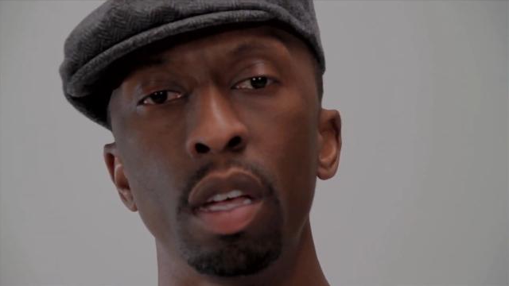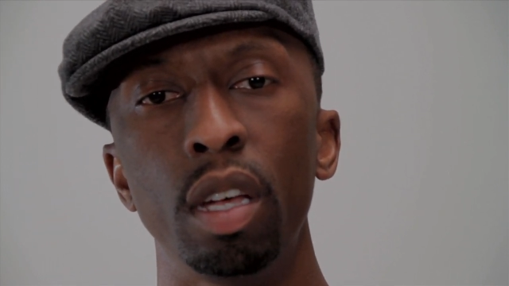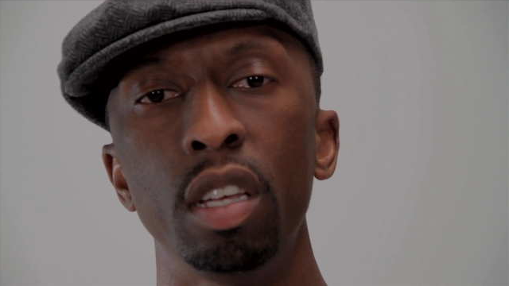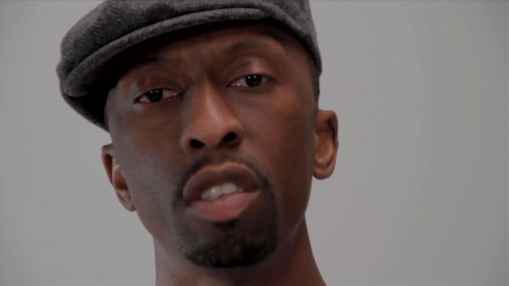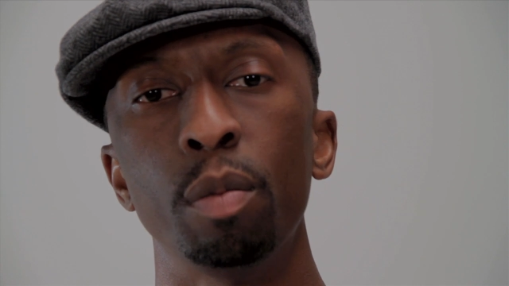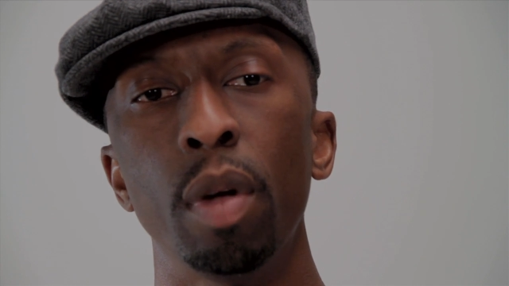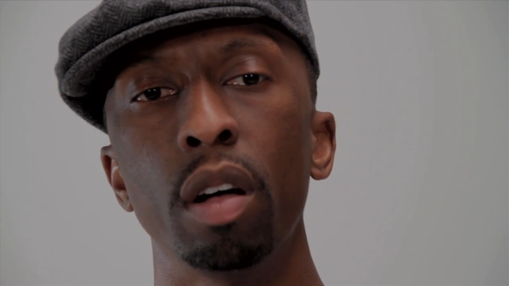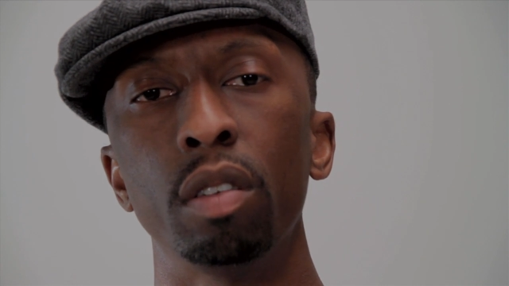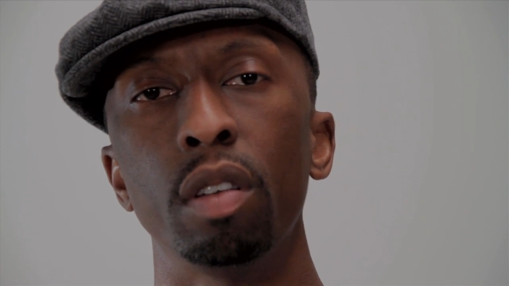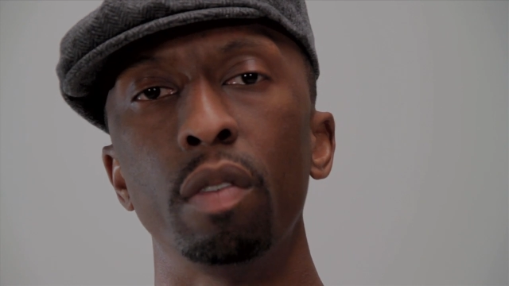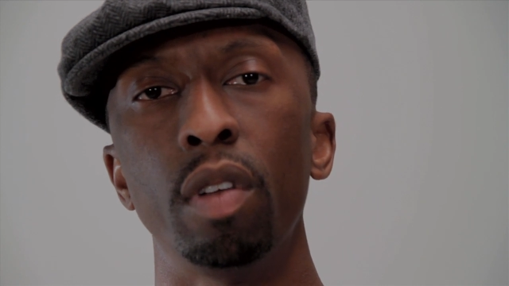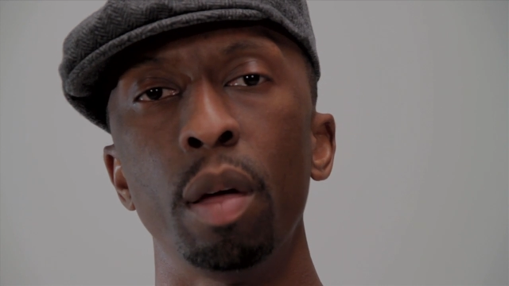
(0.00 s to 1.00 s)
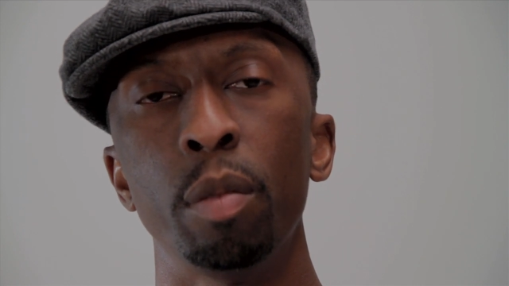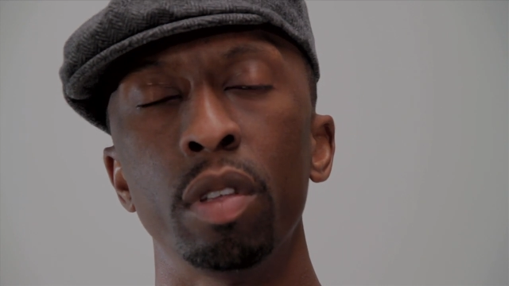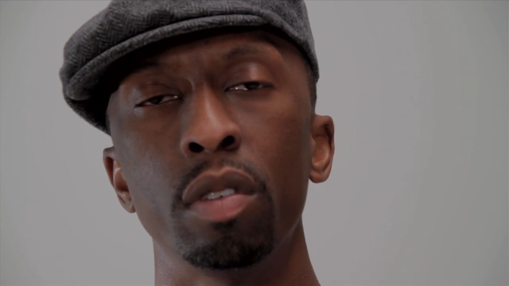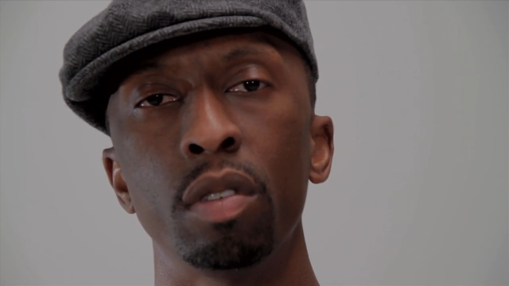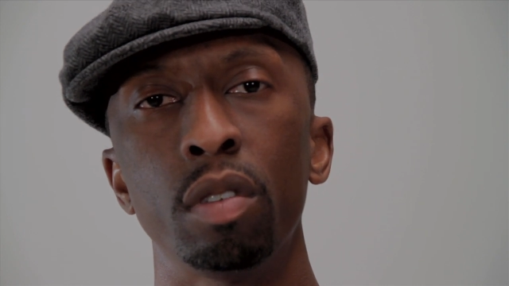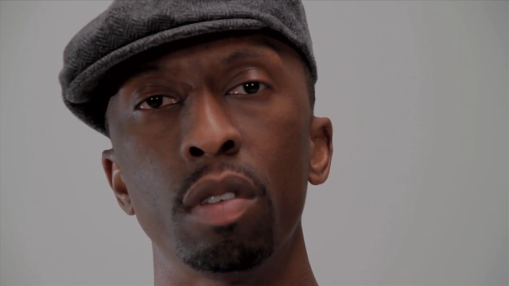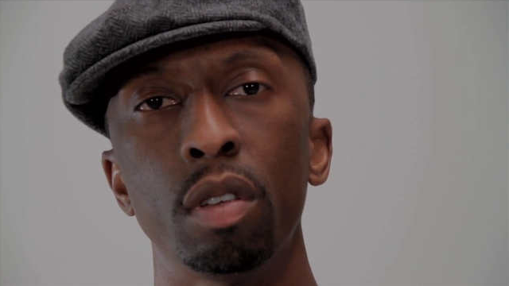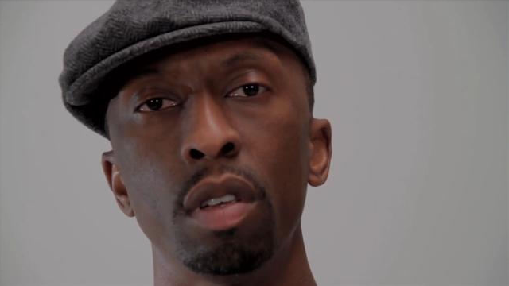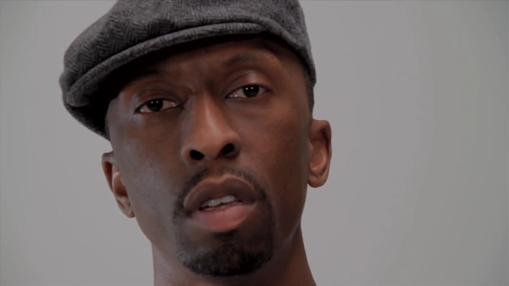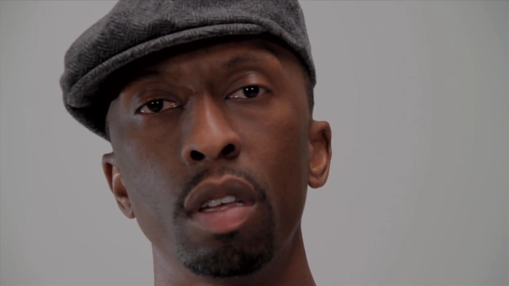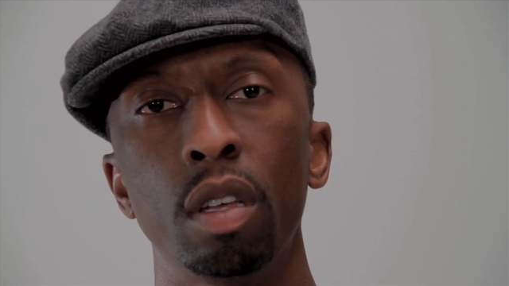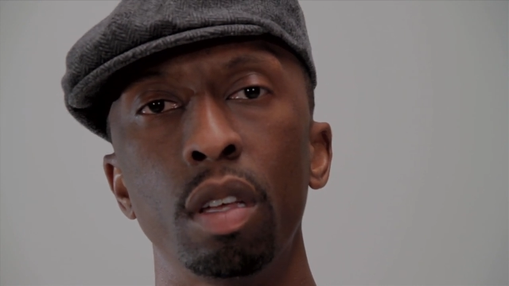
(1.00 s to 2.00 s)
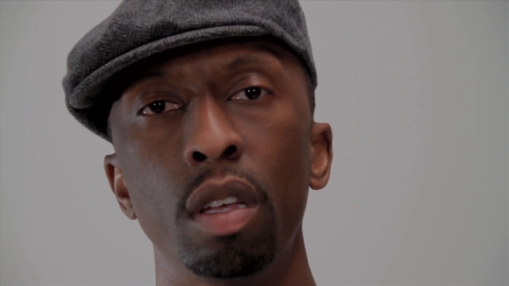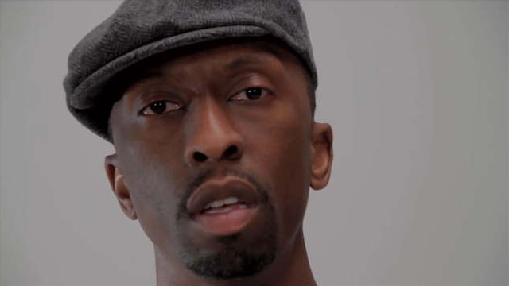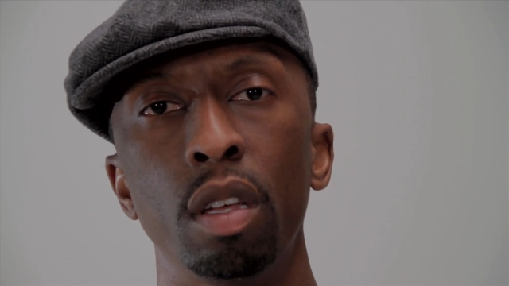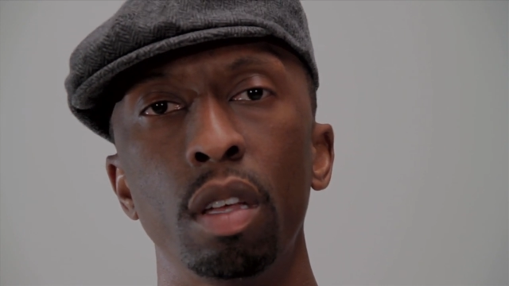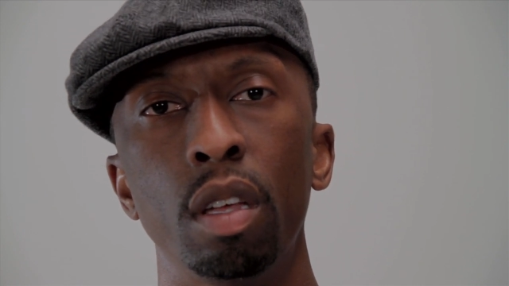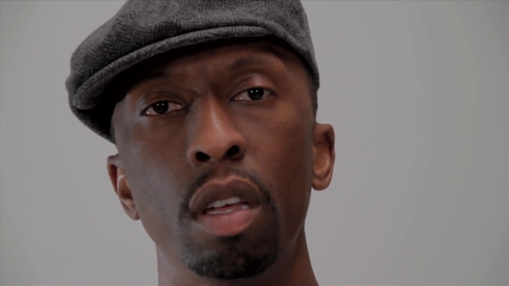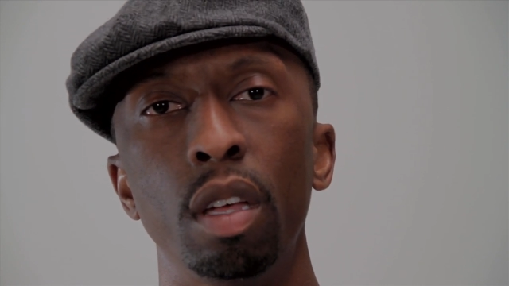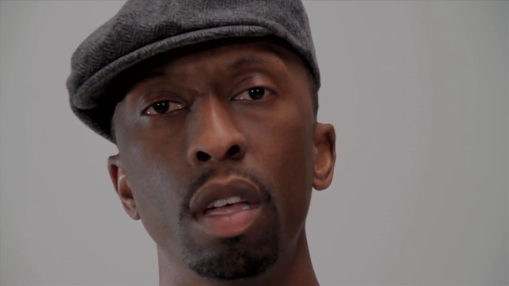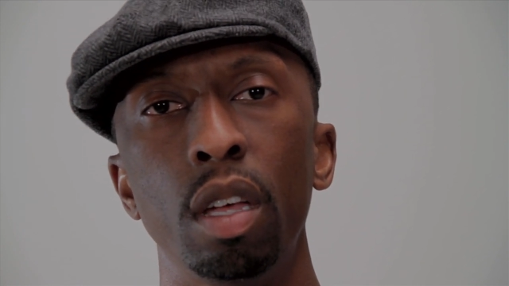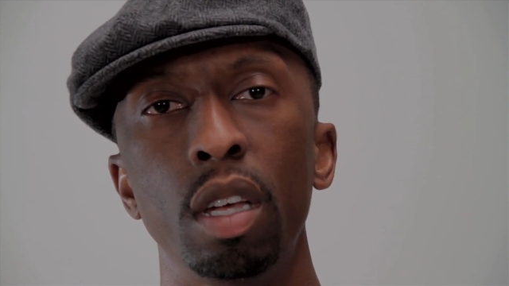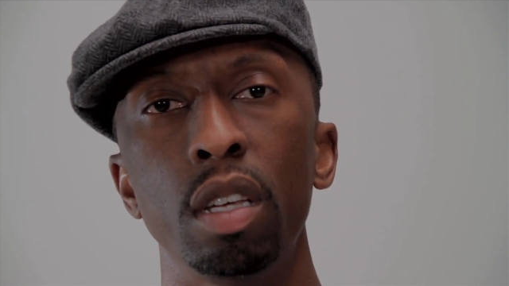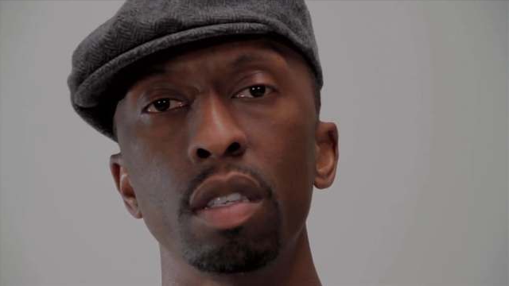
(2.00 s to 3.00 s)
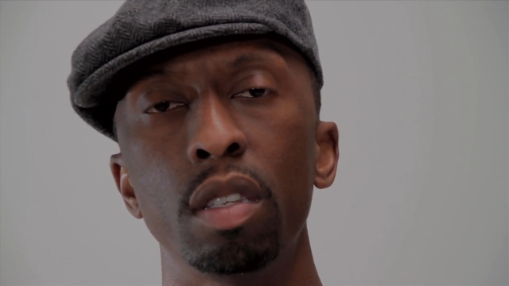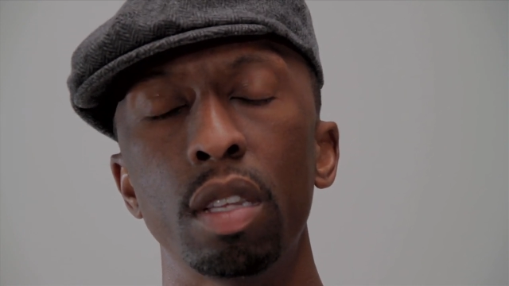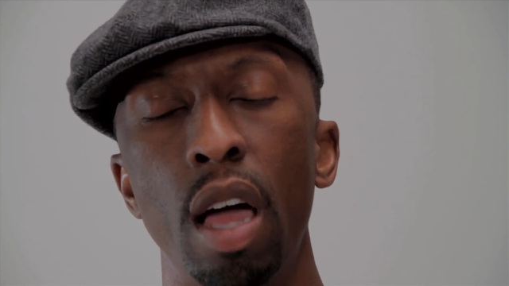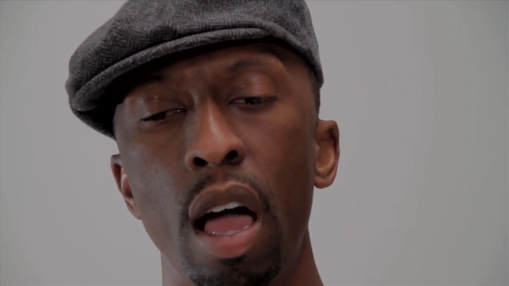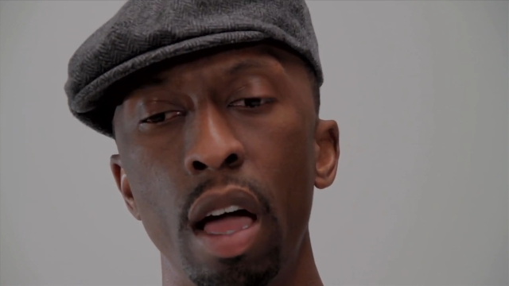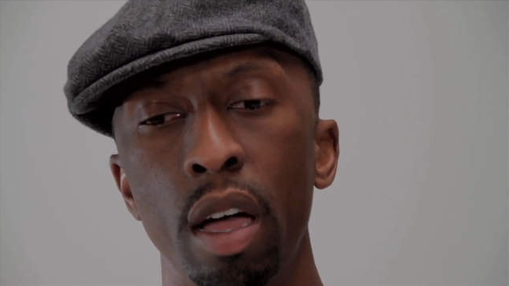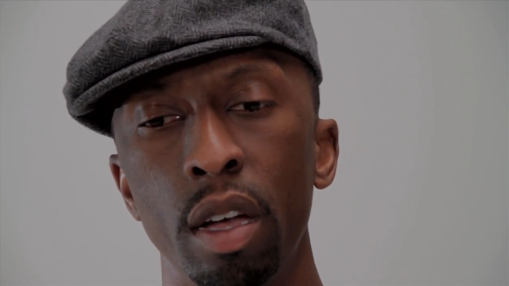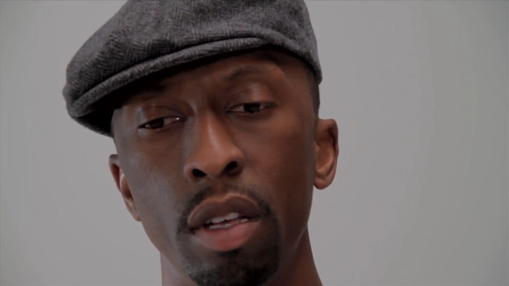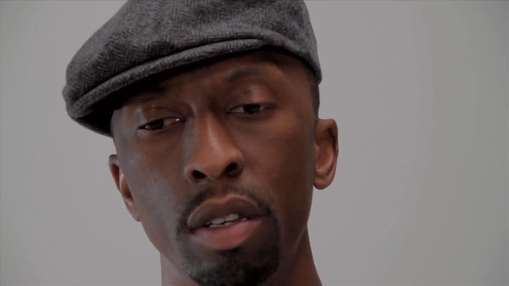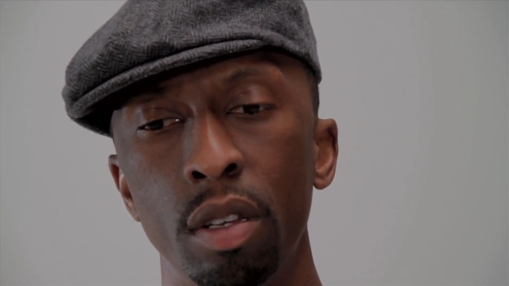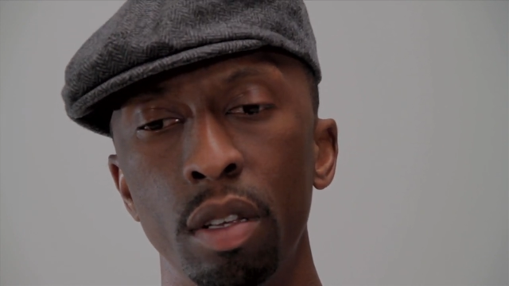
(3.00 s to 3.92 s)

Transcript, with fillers: He smelled of lemons. He's died.